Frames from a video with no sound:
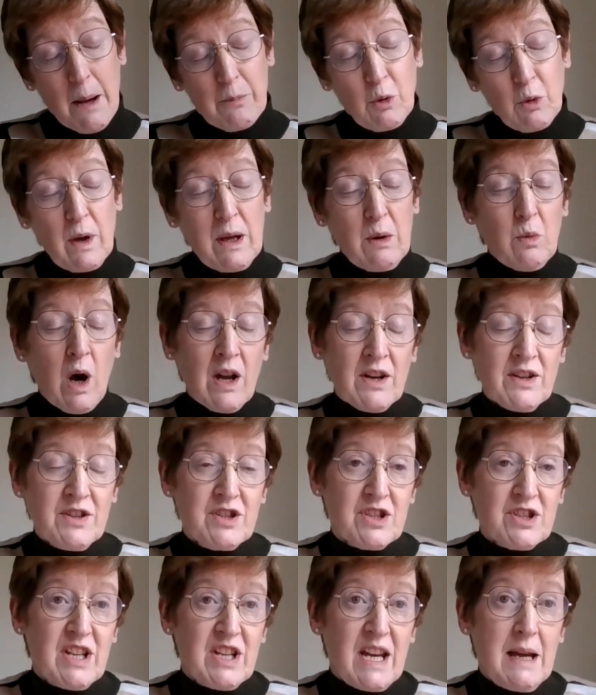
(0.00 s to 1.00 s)
but we
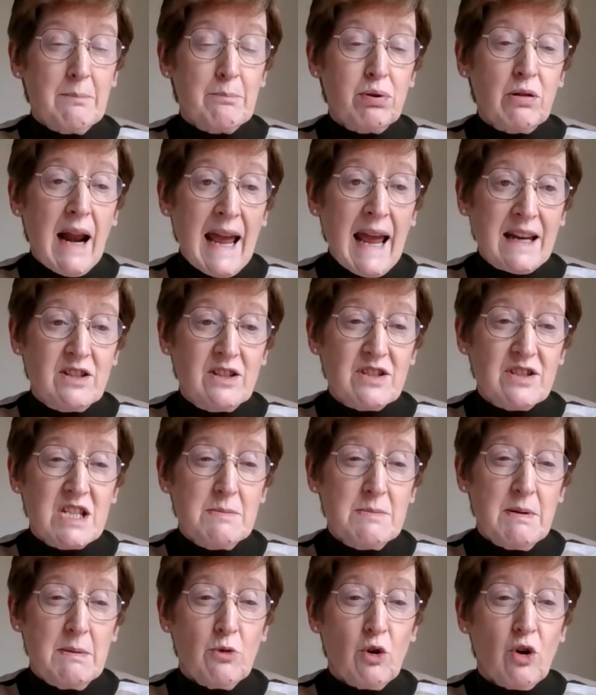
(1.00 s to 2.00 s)
want it in practice
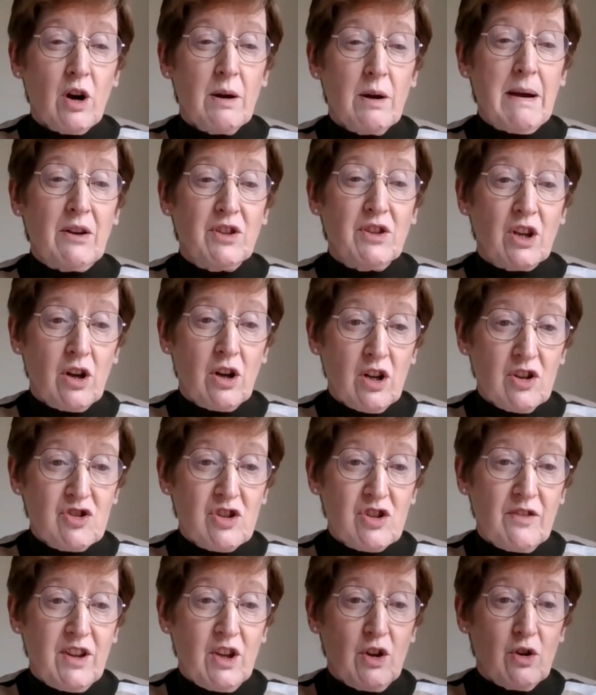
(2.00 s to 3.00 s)
to be more about the
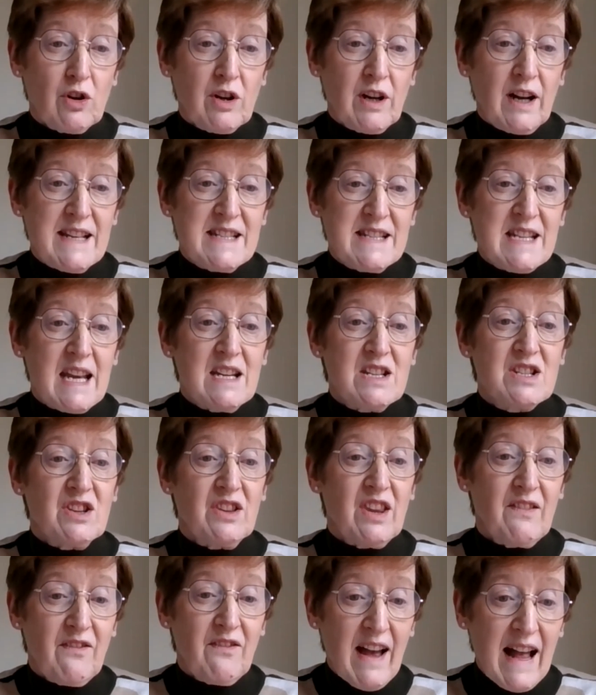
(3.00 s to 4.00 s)
culture of the
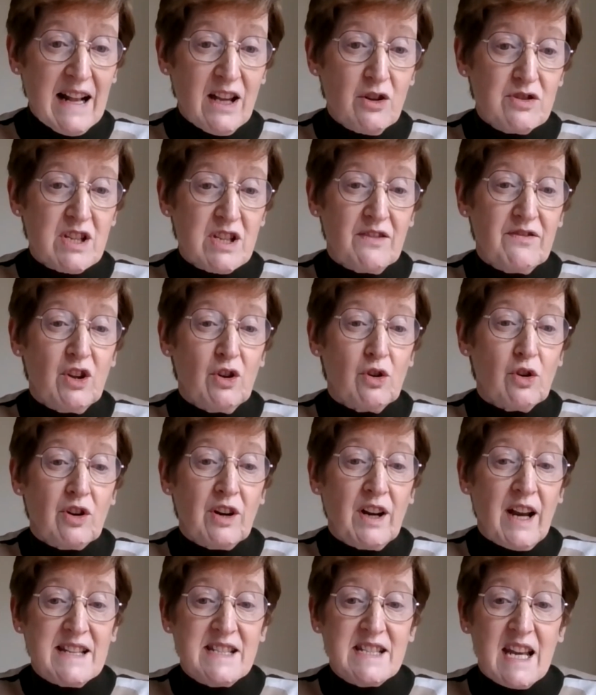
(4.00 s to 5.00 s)
organization, the values of the
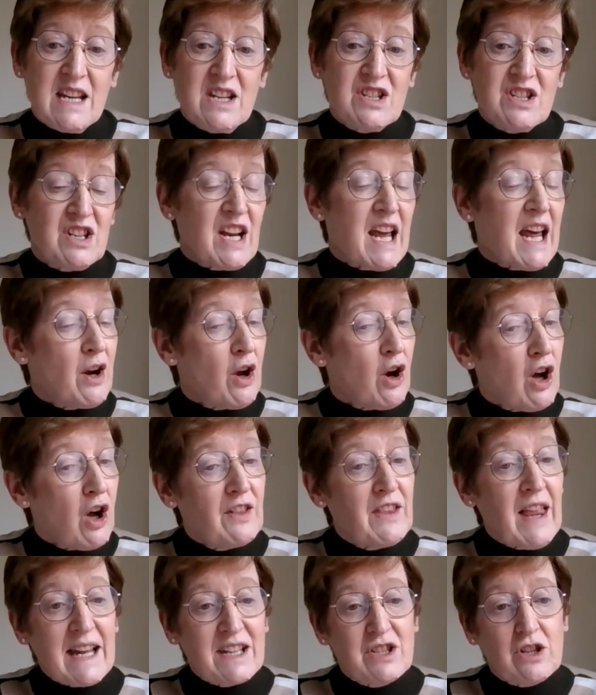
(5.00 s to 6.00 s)
organization, and
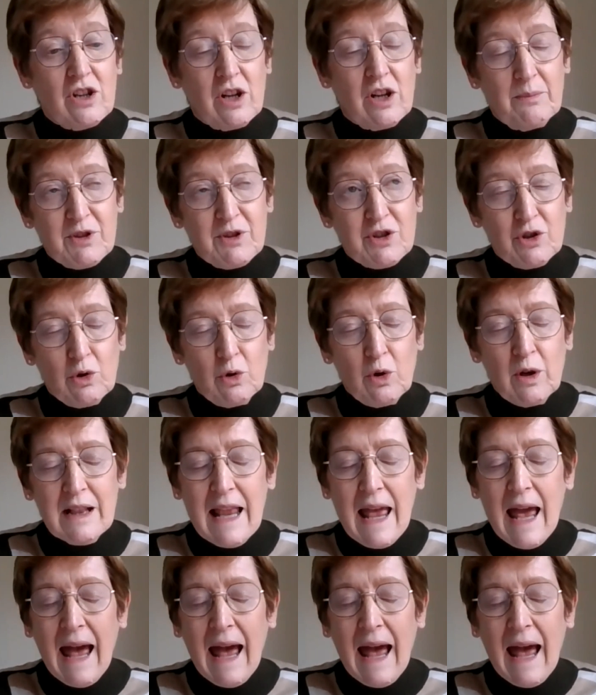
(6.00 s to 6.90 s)
all that to come through.